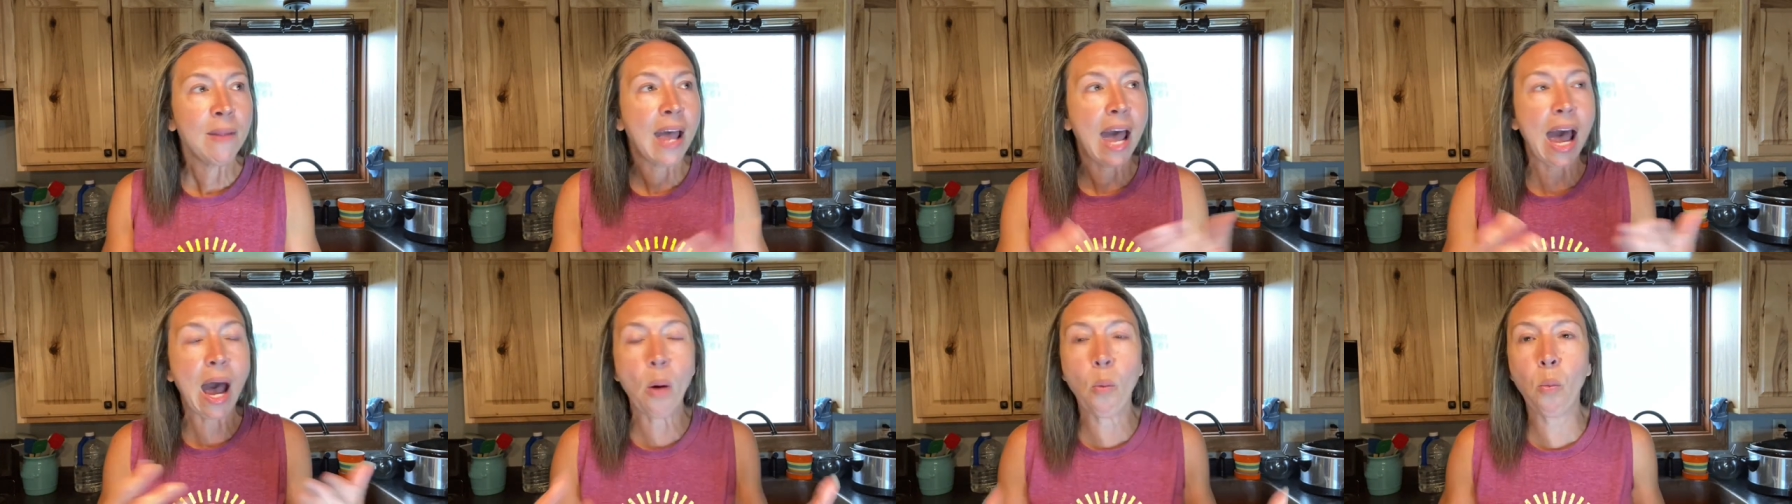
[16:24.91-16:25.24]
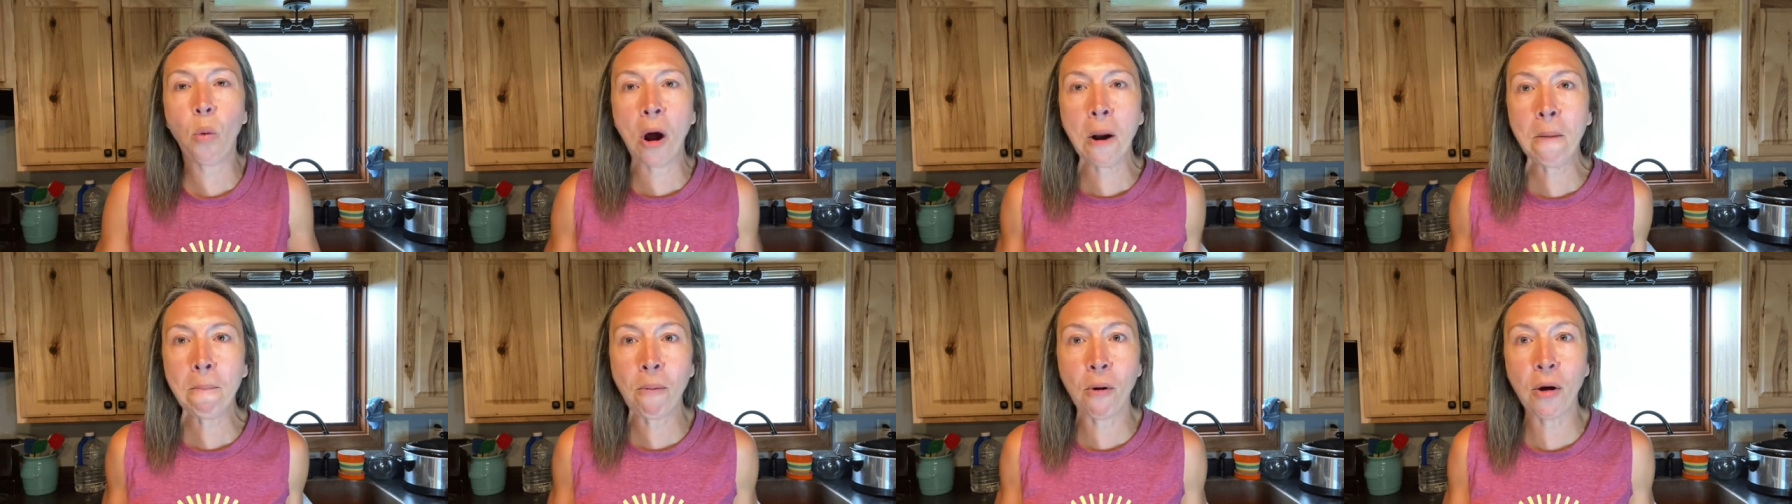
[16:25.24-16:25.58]
at
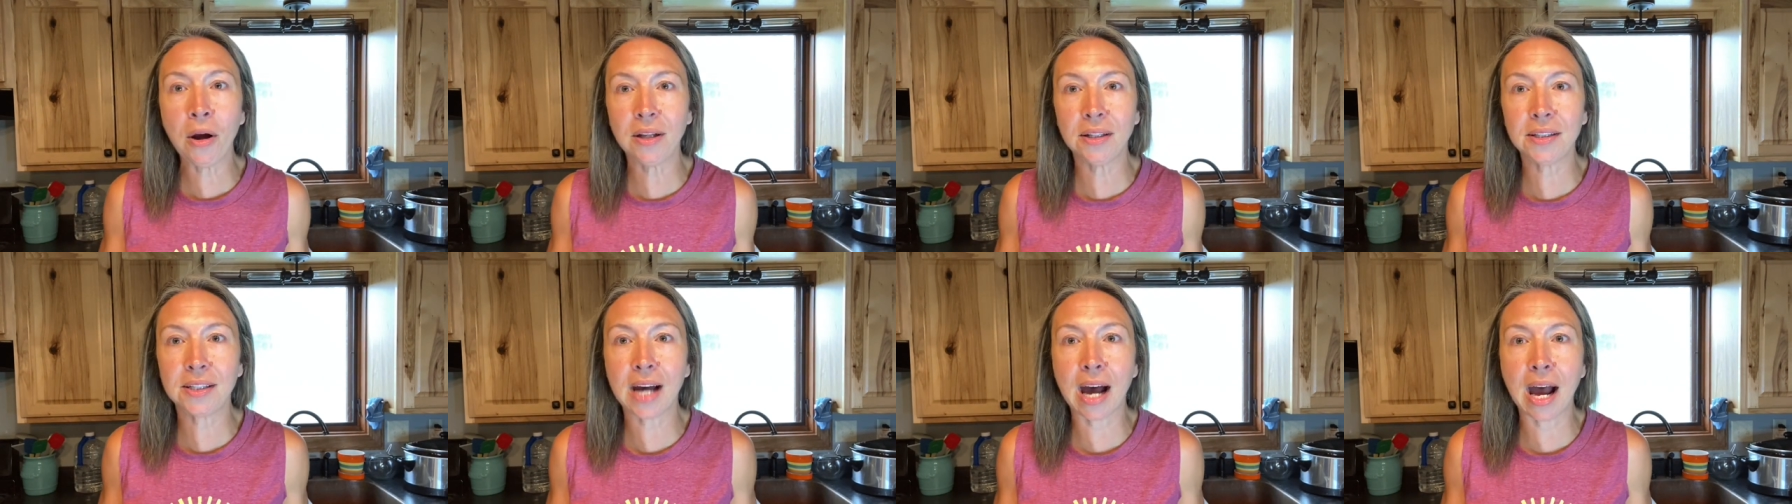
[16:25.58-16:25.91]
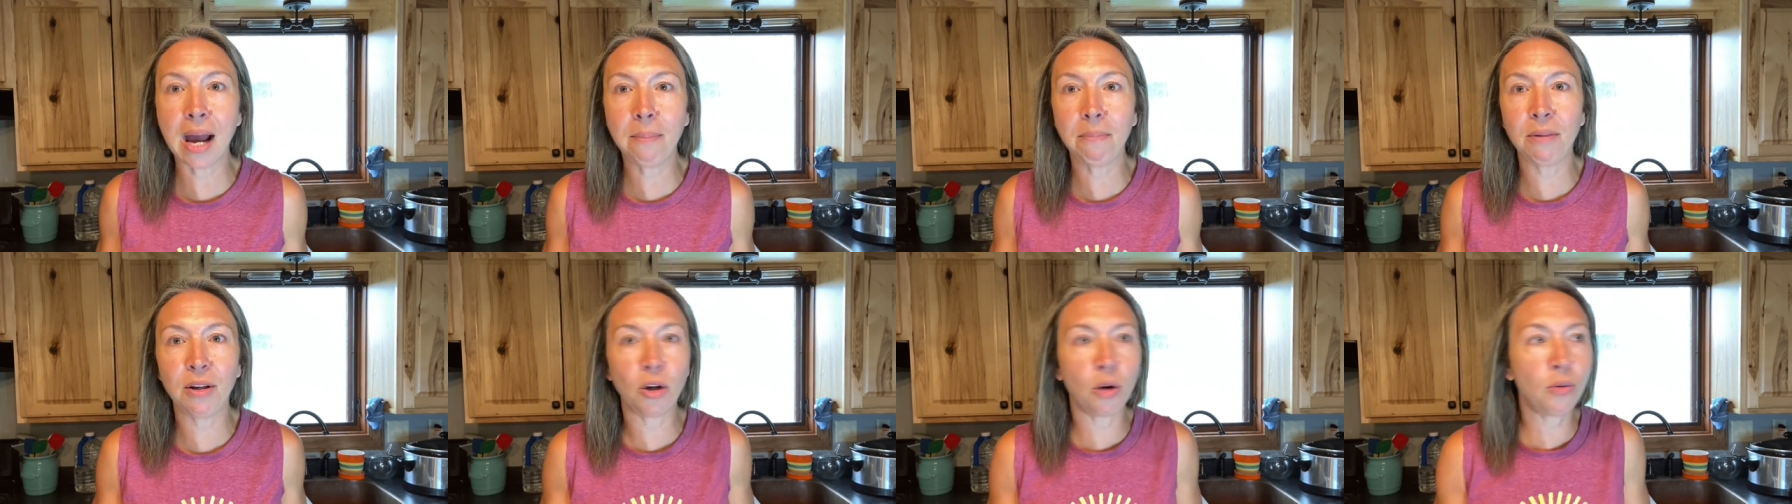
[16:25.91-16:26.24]
one point in
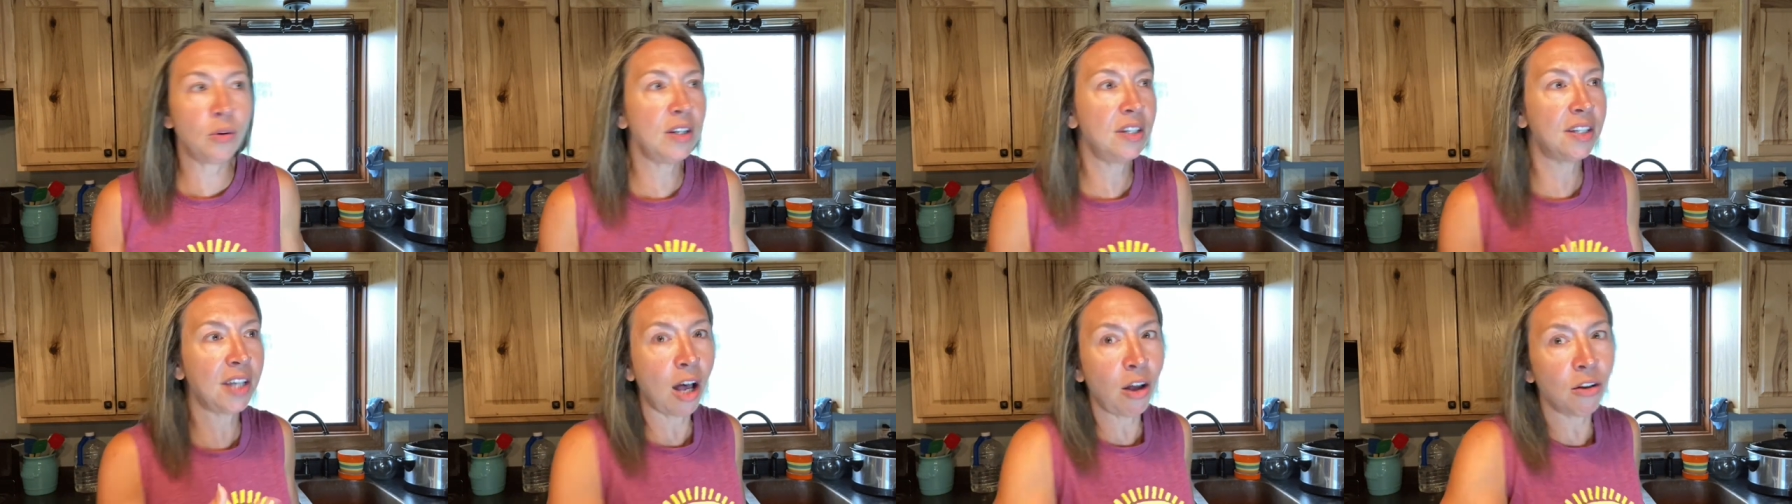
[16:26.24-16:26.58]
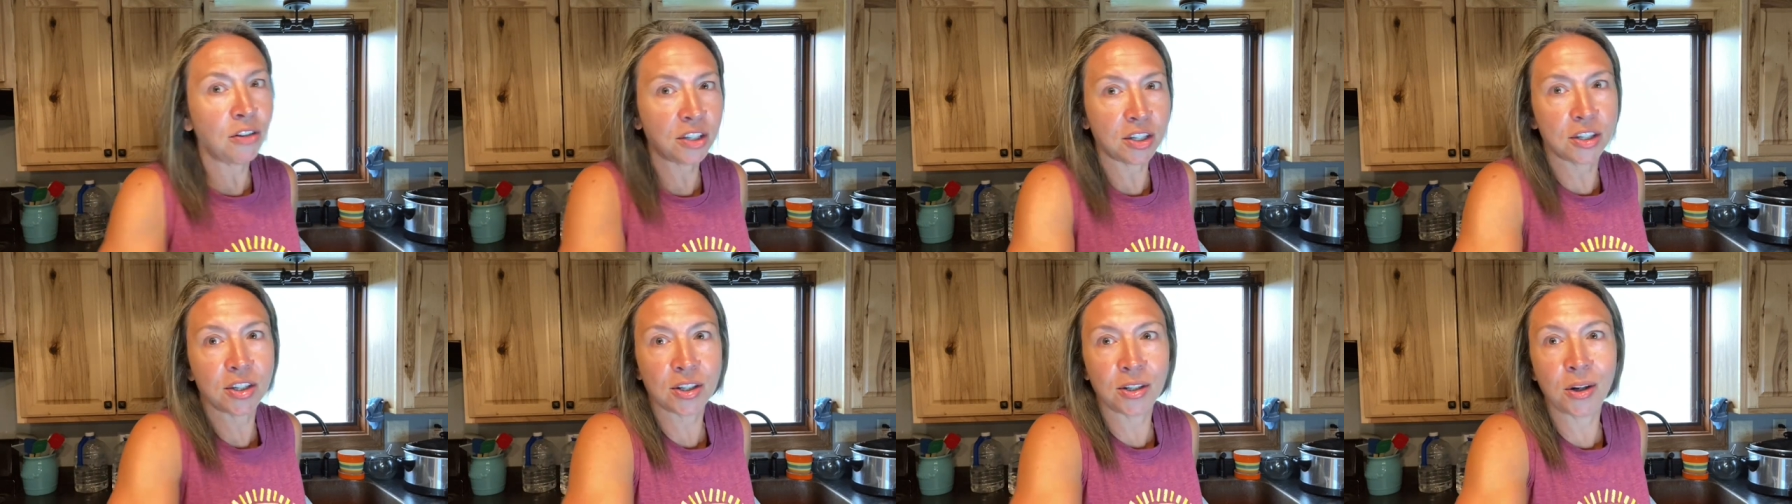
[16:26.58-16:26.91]
time, your
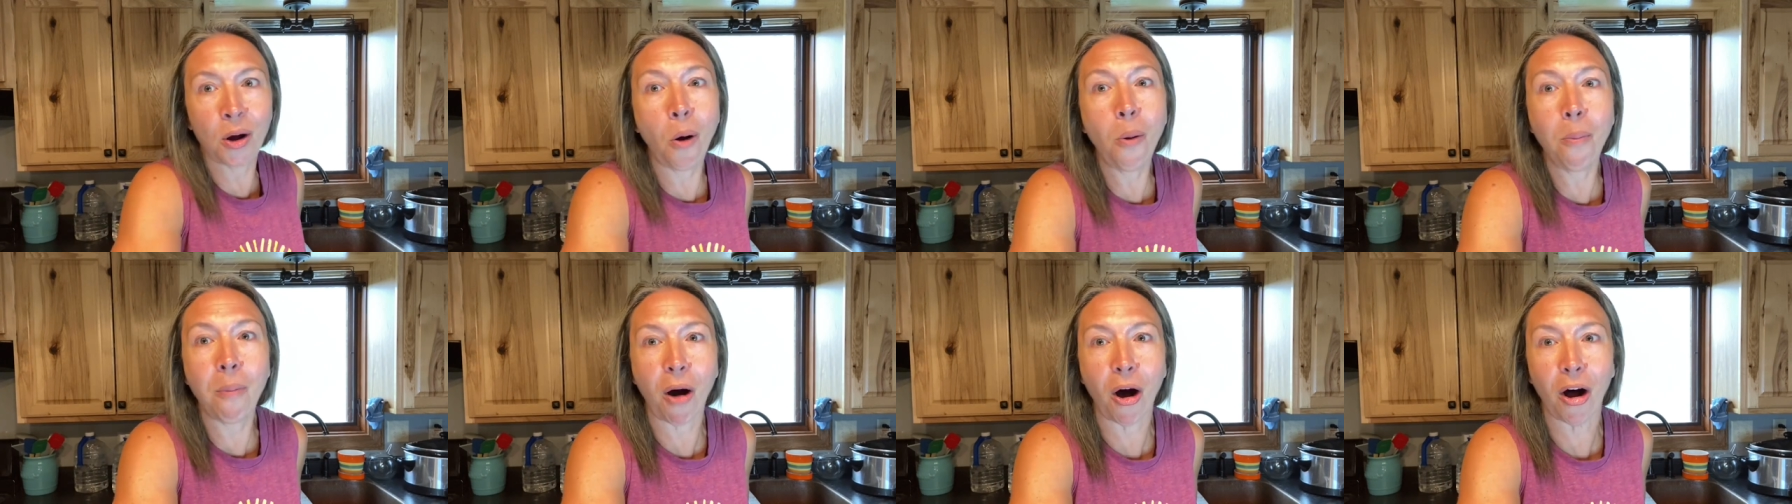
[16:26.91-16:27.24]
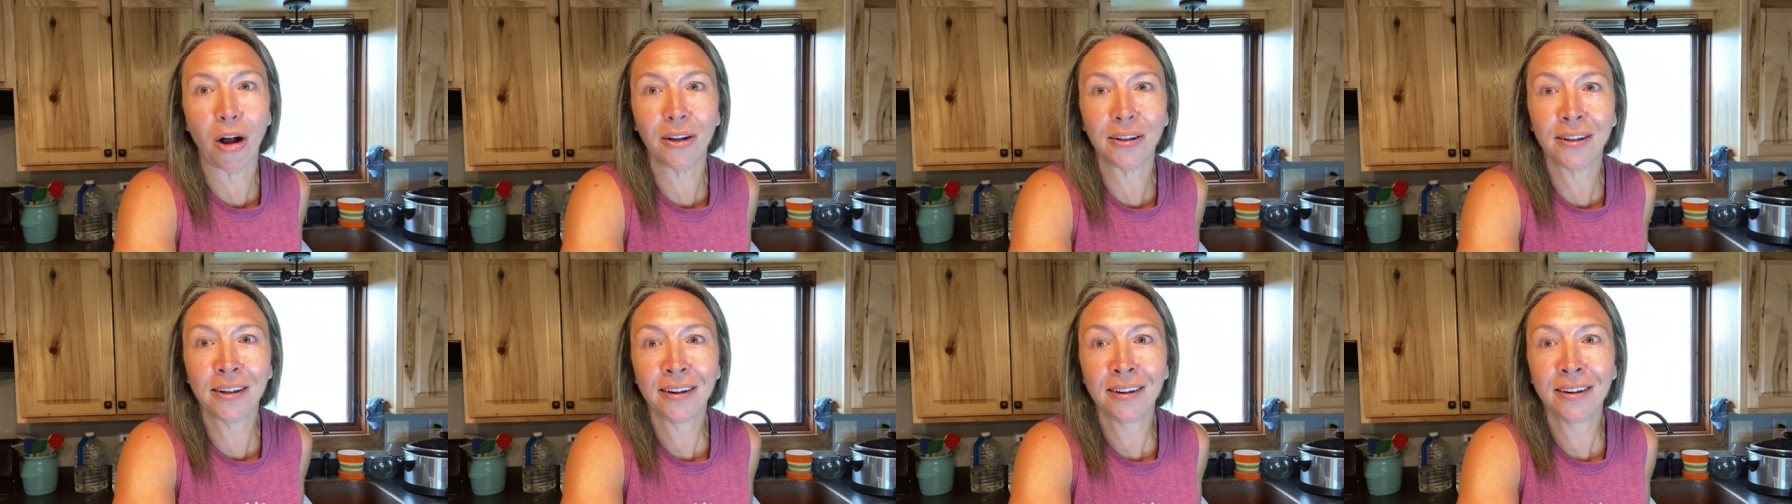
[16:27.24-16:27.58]
results
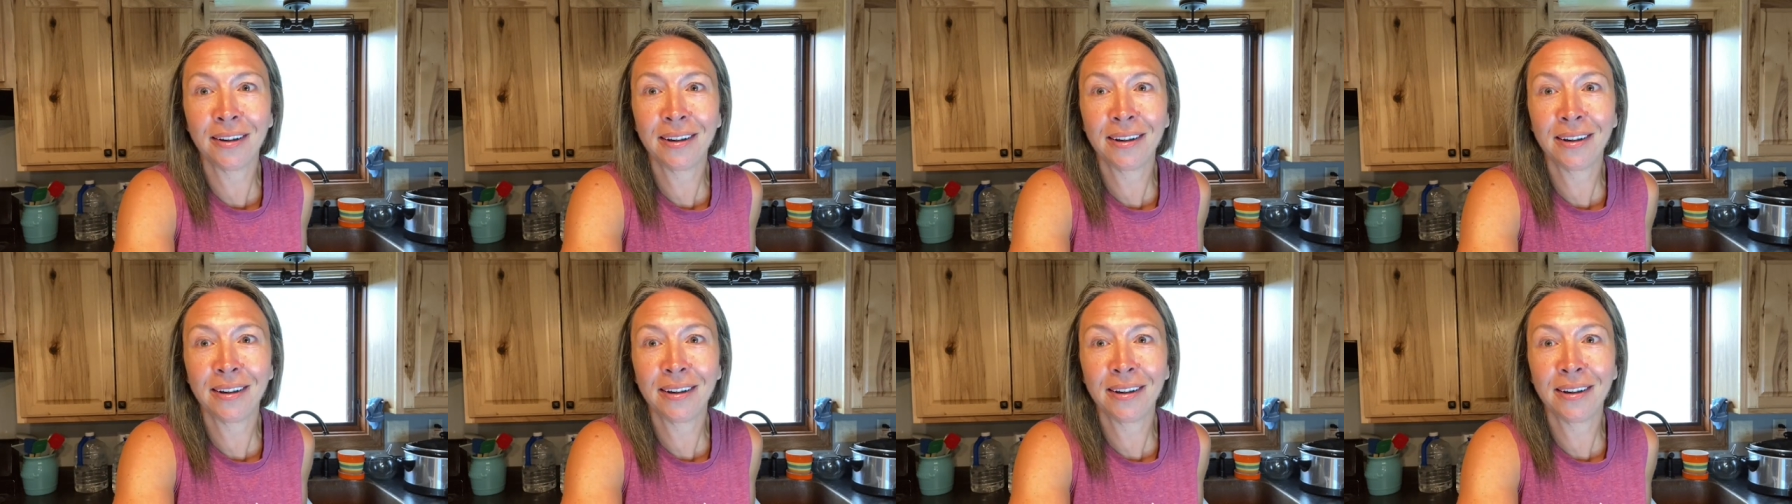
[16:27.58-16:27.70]
snowballed.